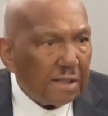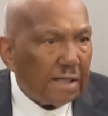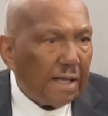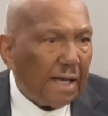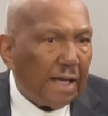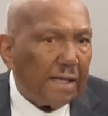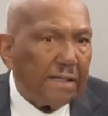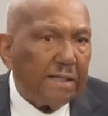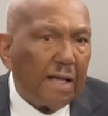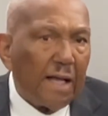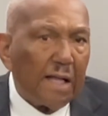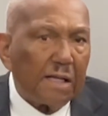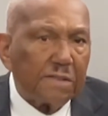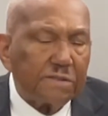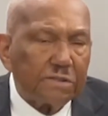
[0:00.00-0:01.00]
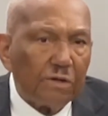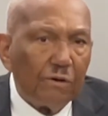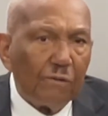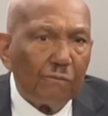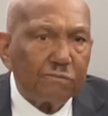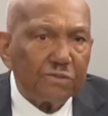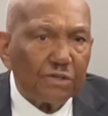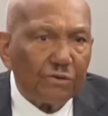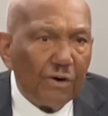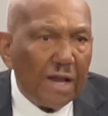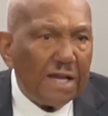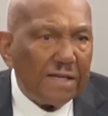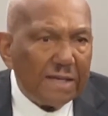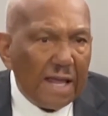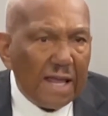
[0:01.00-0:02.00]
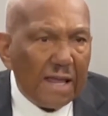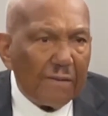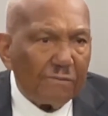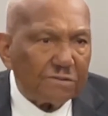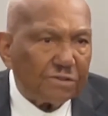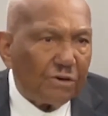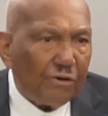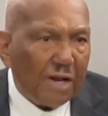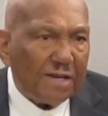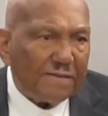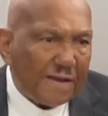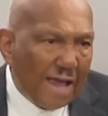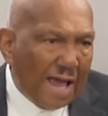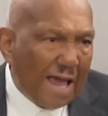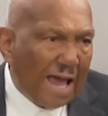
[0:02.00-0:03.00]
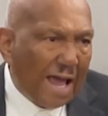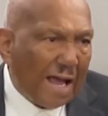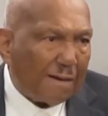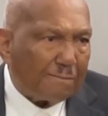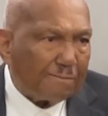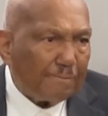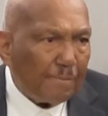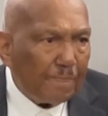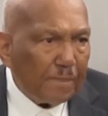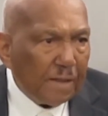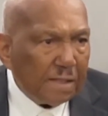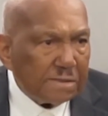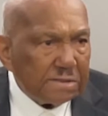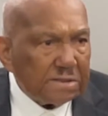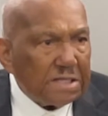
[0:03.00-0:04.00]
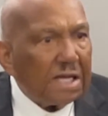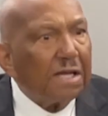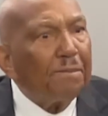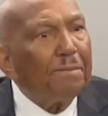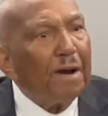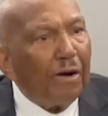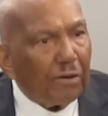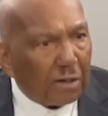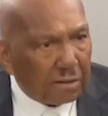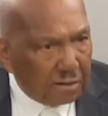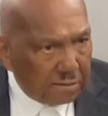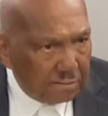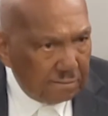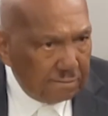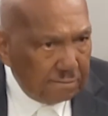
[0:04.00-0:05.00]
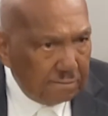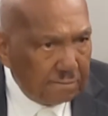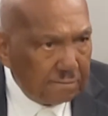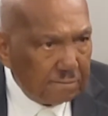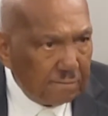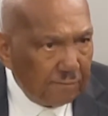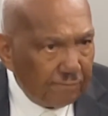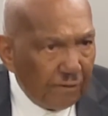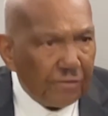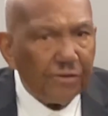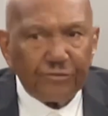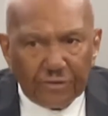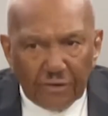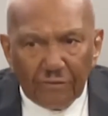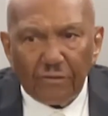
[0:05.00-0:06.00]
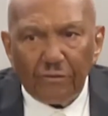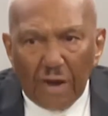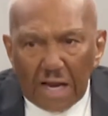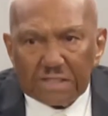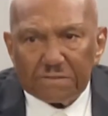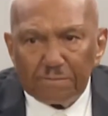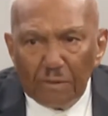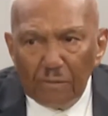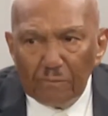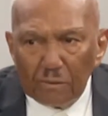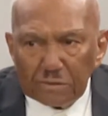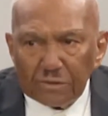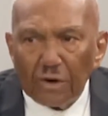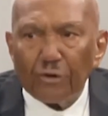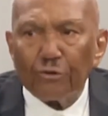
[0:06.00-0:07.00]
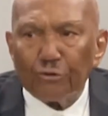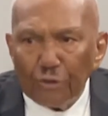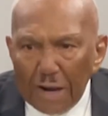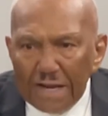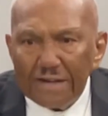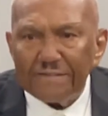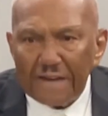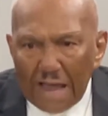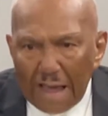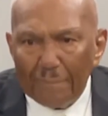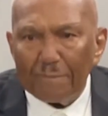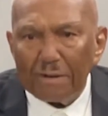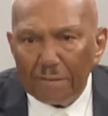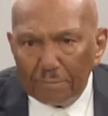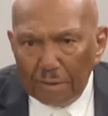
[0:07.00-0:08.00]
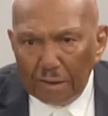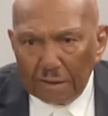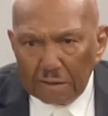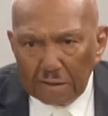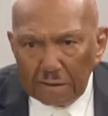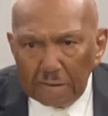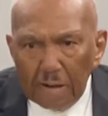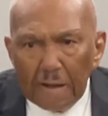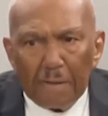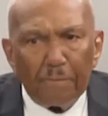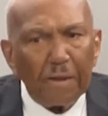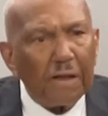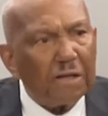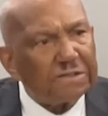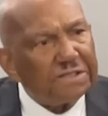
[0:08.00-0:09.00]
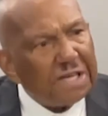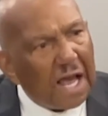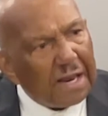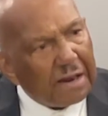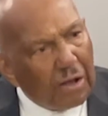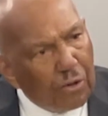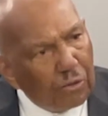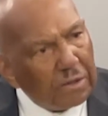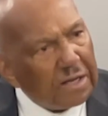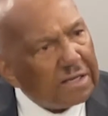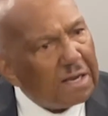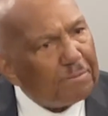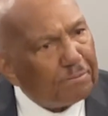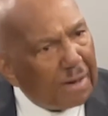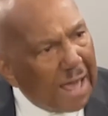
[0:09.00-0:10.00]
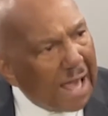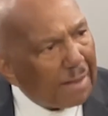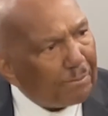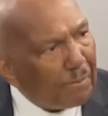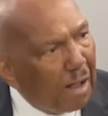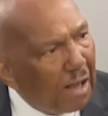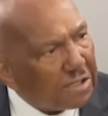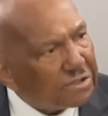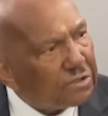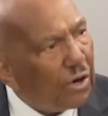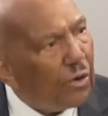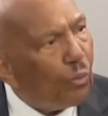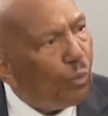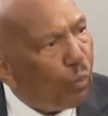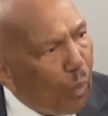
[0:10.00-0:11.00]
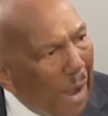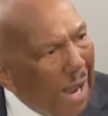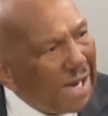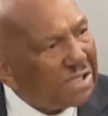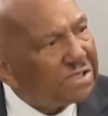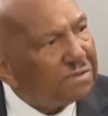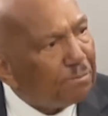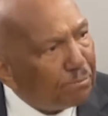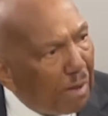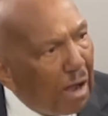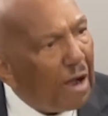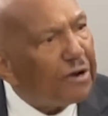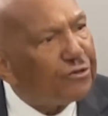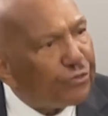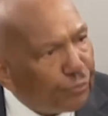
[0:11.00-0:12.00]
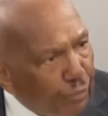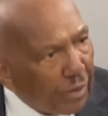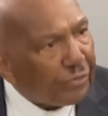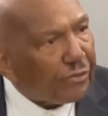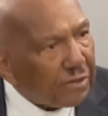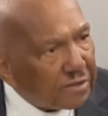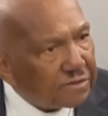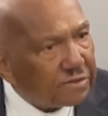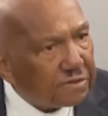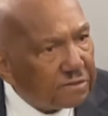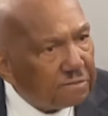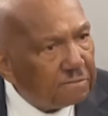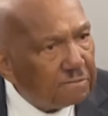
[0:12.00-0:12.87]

And so it was a great day. It was a great time in America. For the Civil Rights Movement, it was a great time in America because not only did black march, whites marched with us.